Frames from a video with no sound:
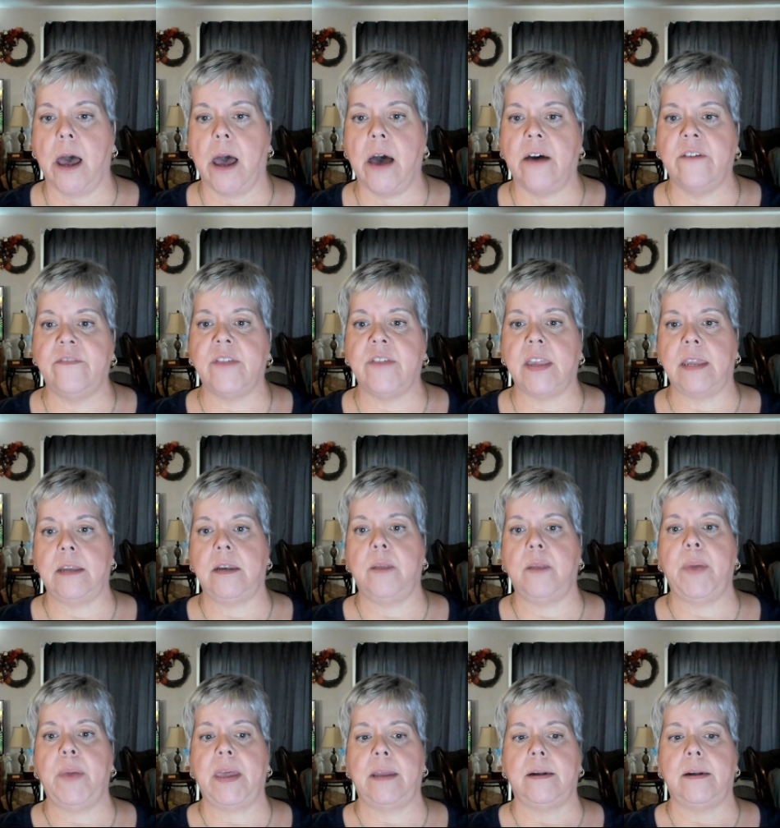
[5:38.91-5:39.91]
of
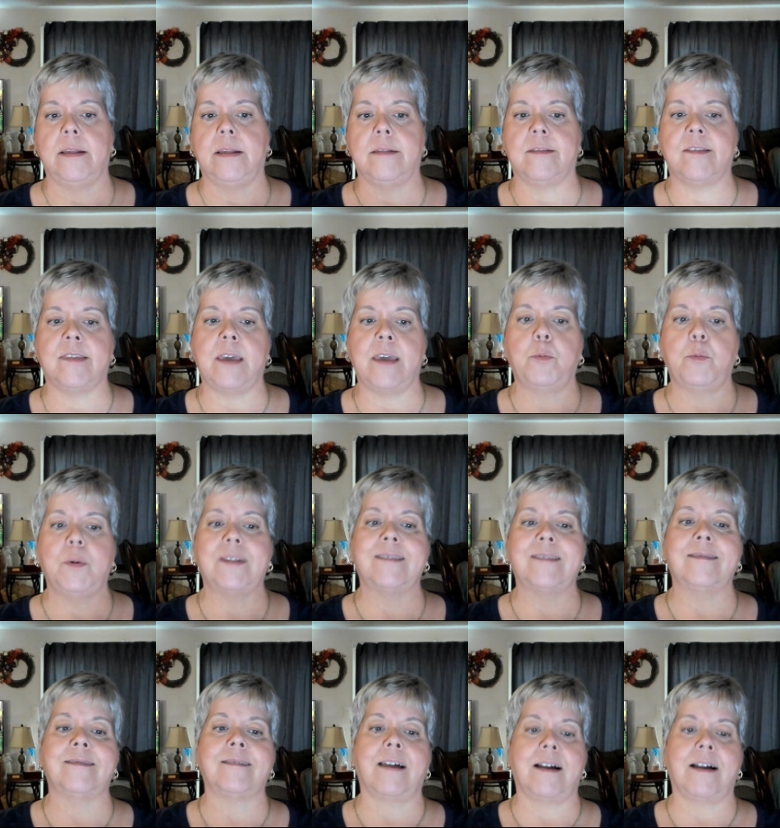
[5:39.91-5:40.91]
Independence that was
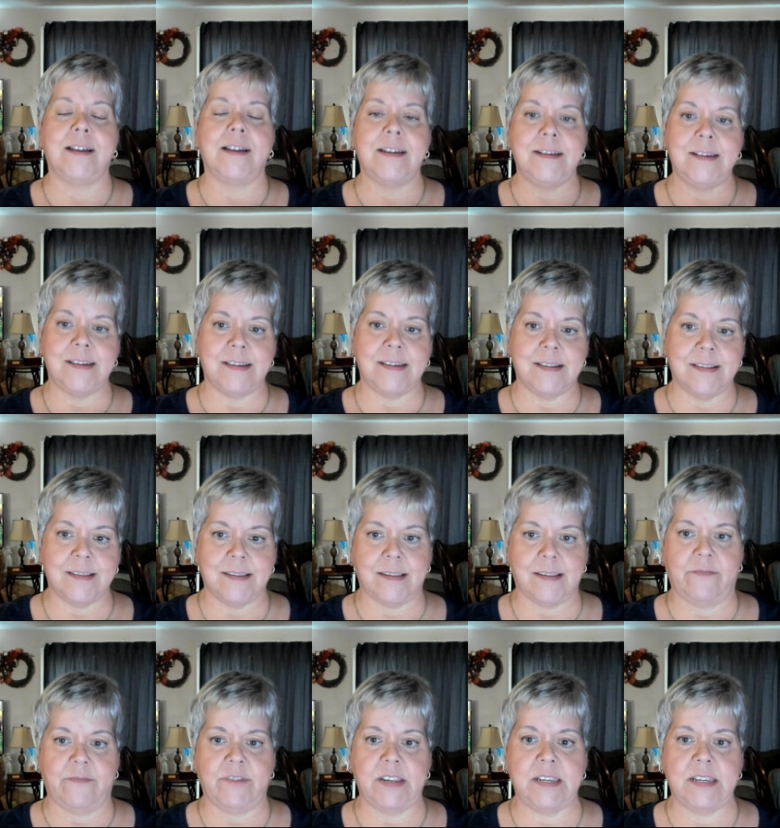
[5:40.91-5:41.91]
signed in
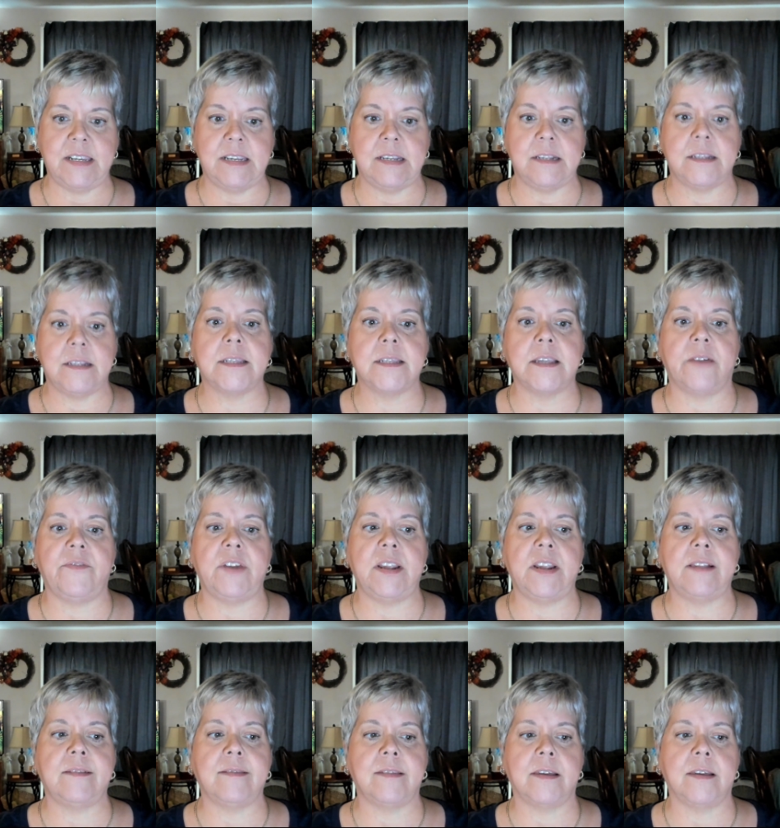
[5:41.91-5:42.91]

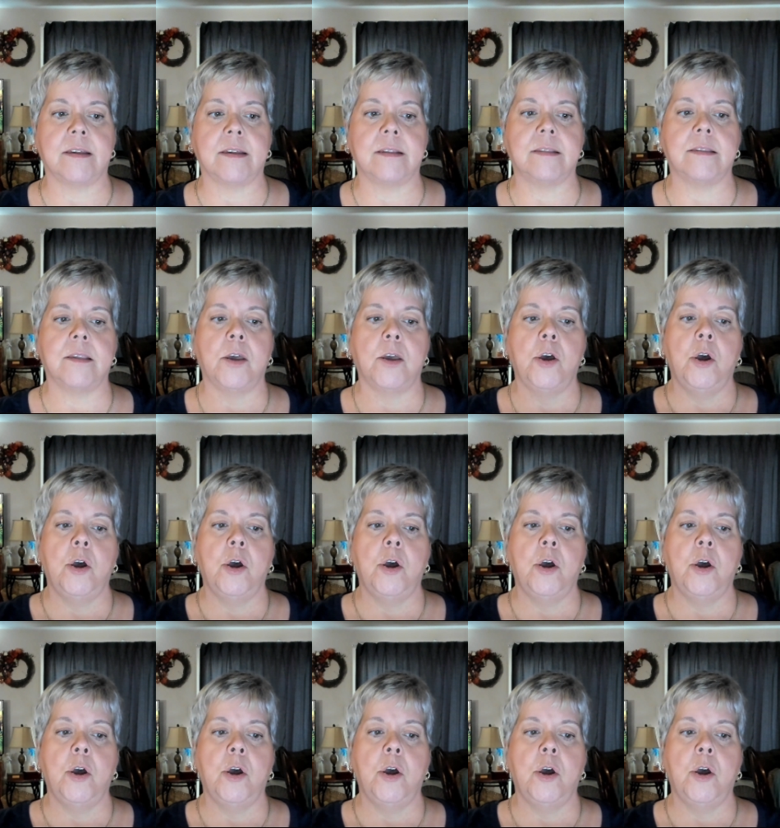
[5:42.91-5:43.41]
1776